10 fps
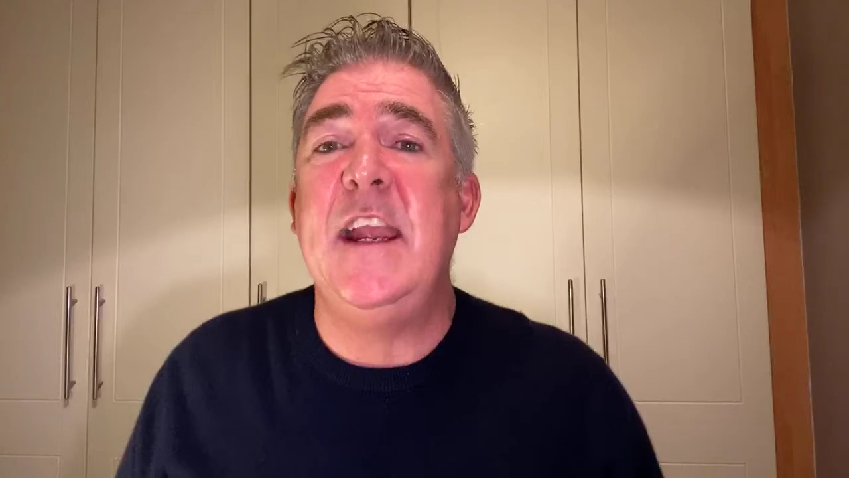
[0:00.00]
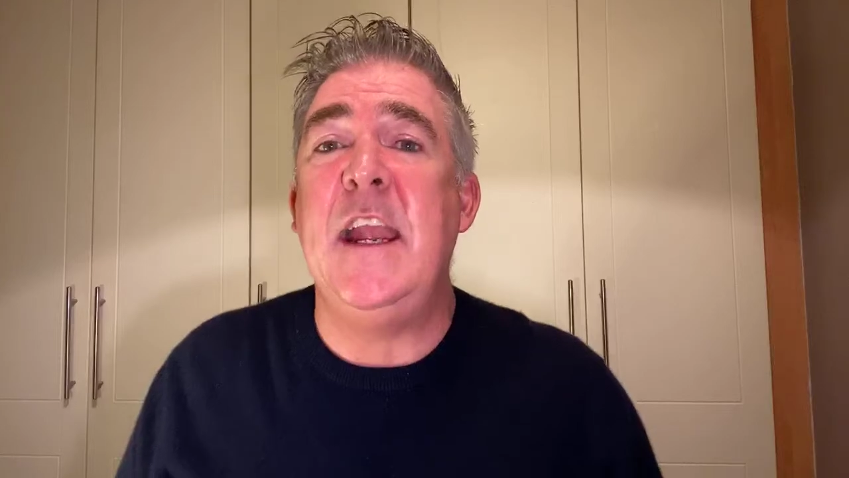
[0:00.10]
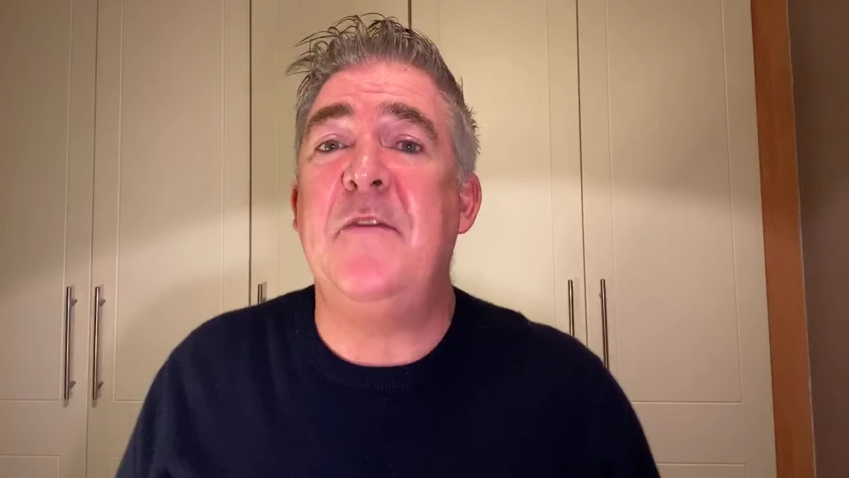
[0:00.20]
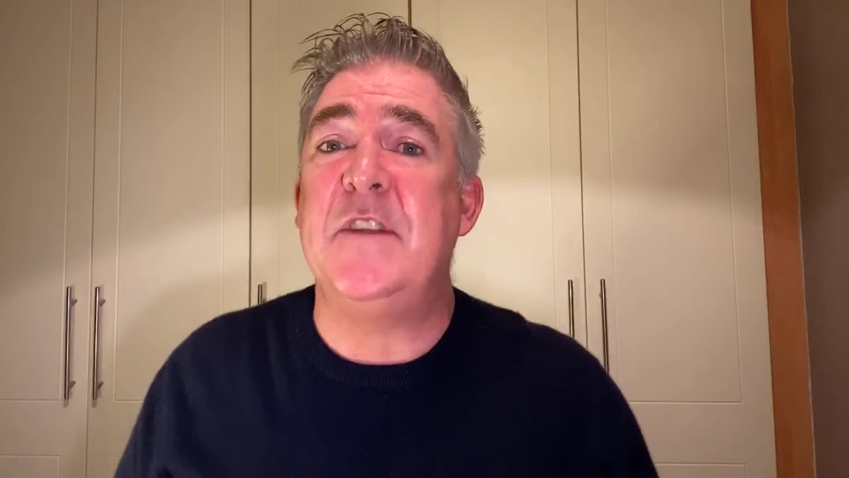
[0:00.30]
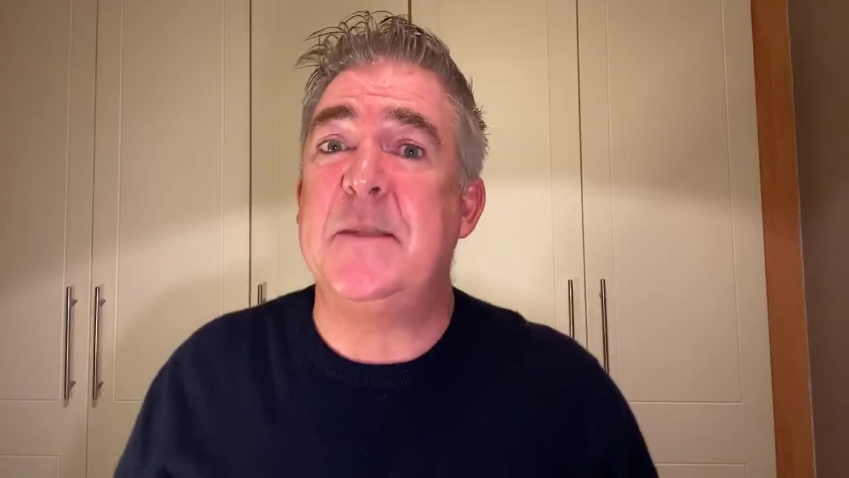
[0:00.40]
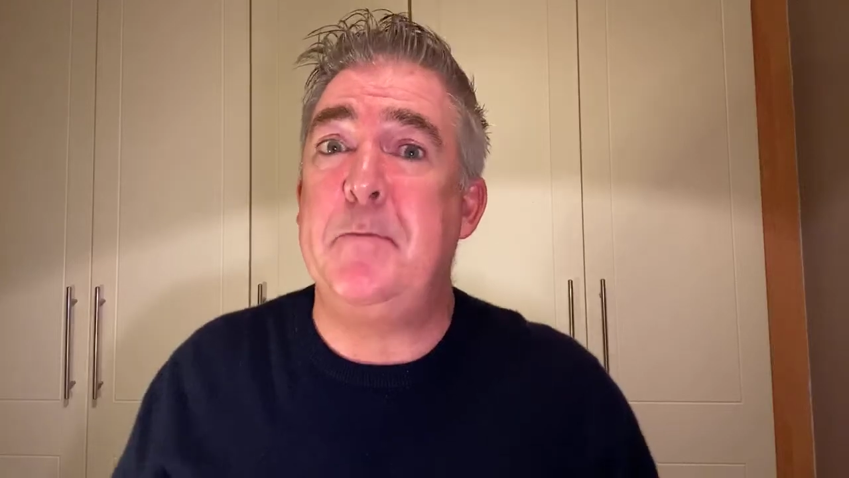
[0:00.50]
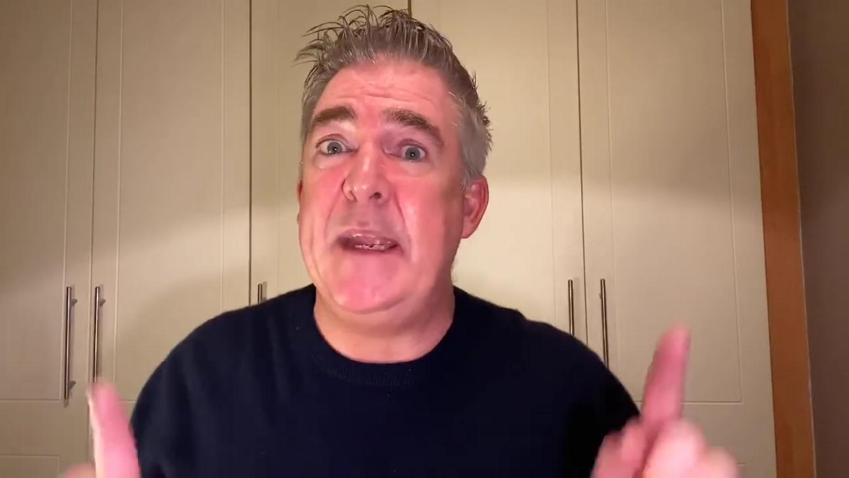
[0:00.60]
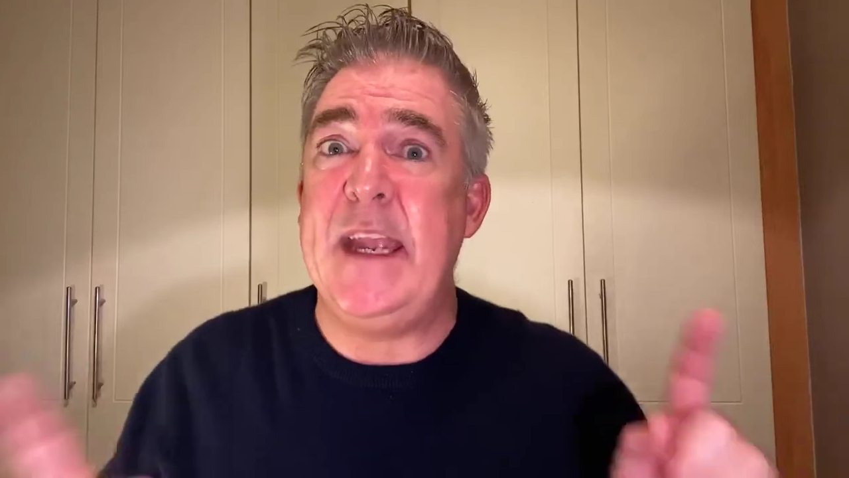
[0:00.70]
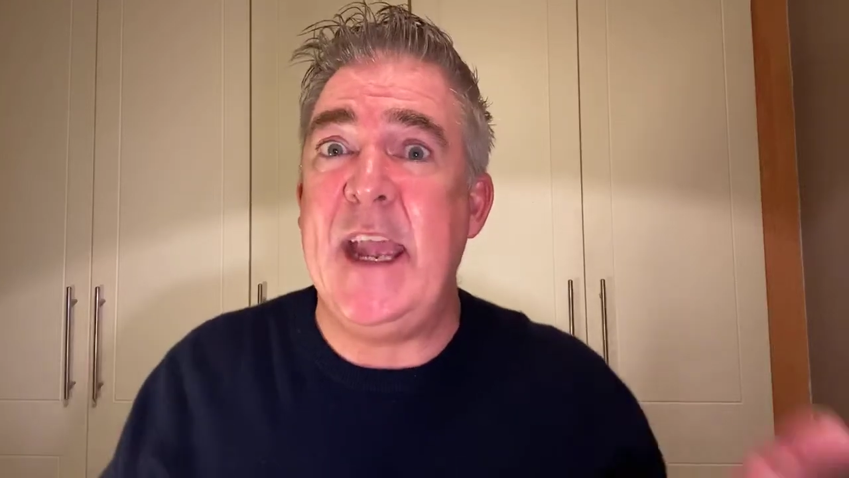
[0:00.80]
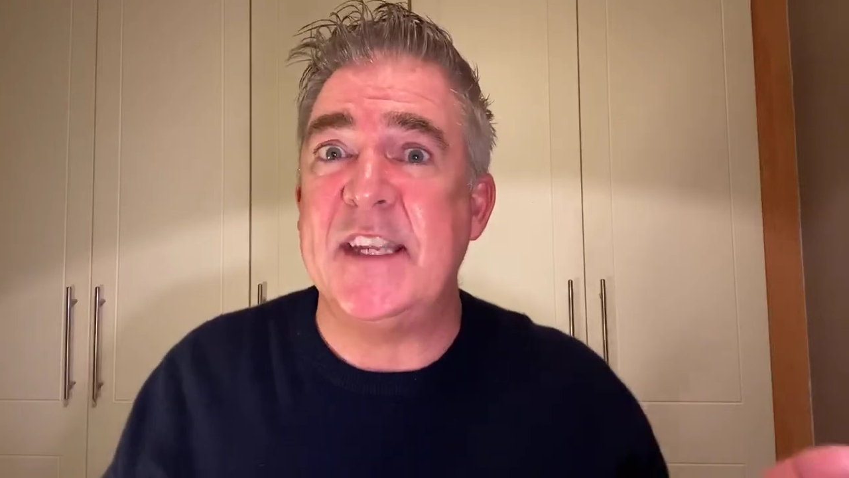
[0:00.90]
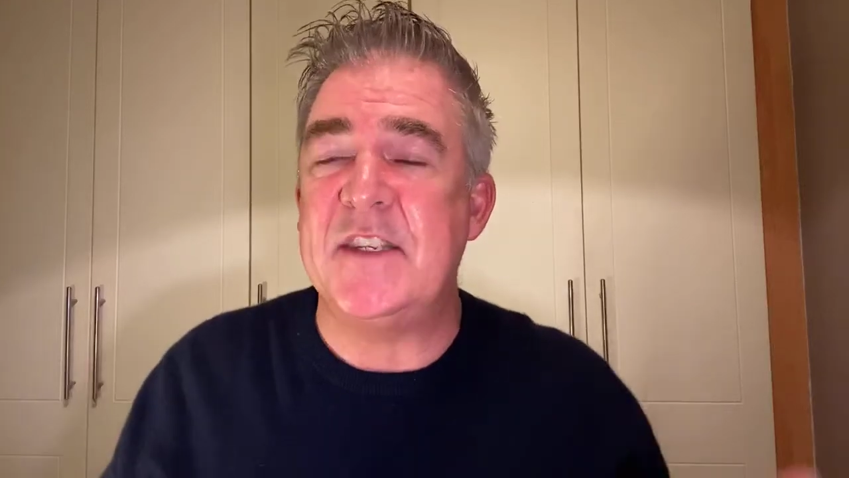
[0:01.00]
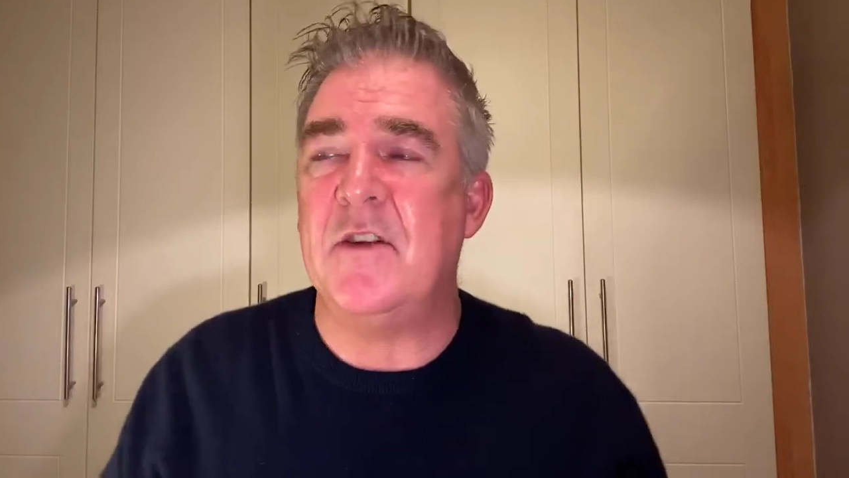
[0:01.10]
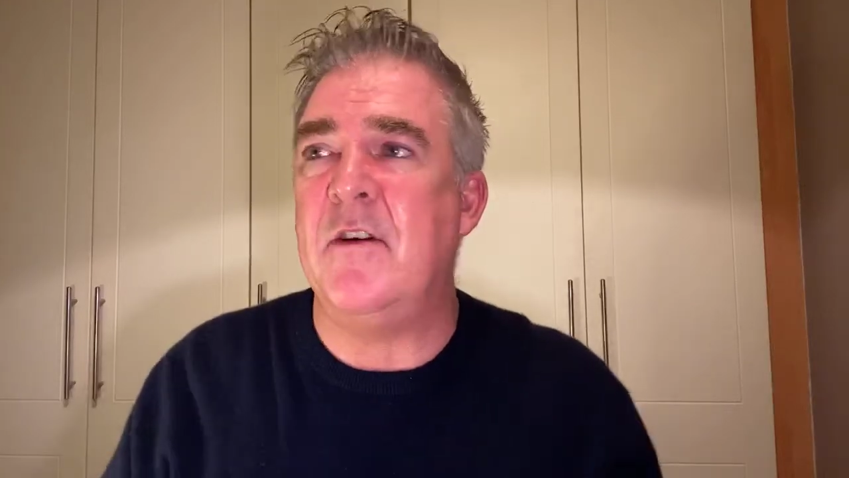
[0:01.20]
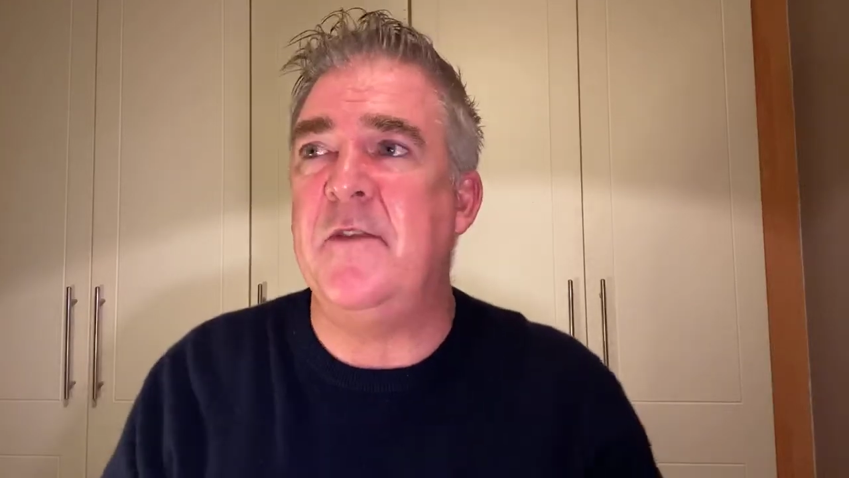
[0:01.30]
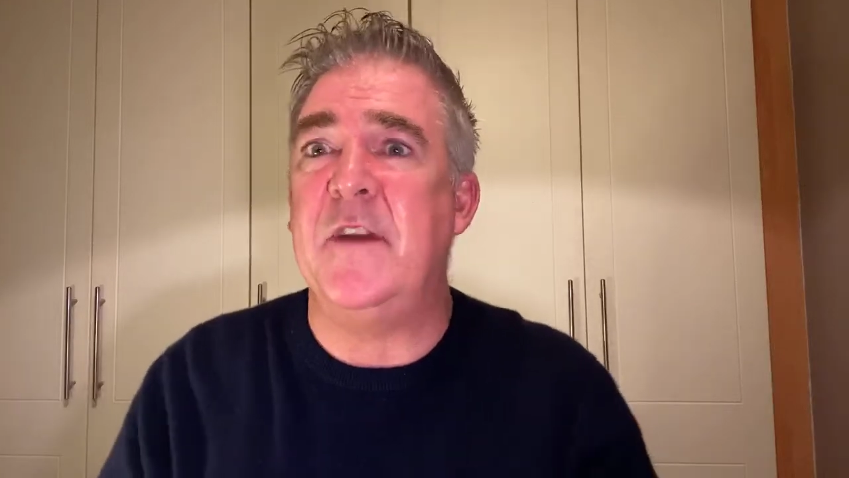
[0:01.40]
if it's BS or